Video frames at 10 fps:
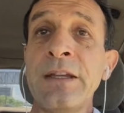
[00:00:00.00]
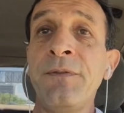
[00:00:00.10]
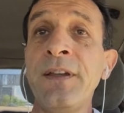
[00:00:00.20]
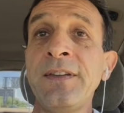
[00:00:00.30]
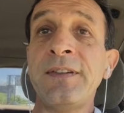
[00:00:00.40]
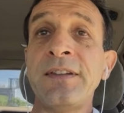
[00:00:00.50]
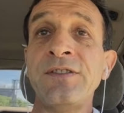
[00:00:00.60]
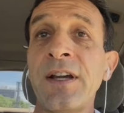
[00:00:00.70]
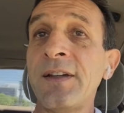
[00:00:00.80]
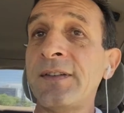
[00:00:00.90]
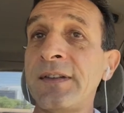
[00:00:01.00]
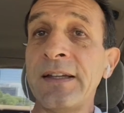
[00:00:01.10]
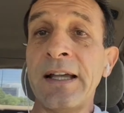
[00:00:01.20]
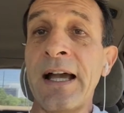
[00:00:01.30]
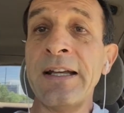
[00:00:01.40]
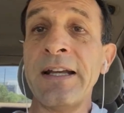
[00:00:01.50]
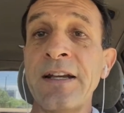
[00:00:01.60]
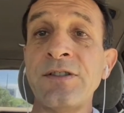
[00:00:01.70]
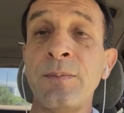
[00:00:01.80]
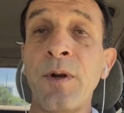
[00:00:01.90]
If it's just an
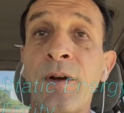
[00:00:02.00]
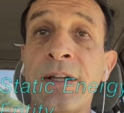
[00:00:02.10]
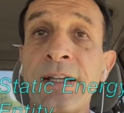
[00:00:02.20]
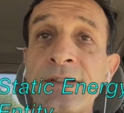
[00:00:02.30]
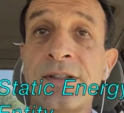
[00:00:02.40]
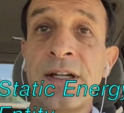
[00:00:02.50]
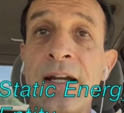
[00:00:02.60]
energy blockage,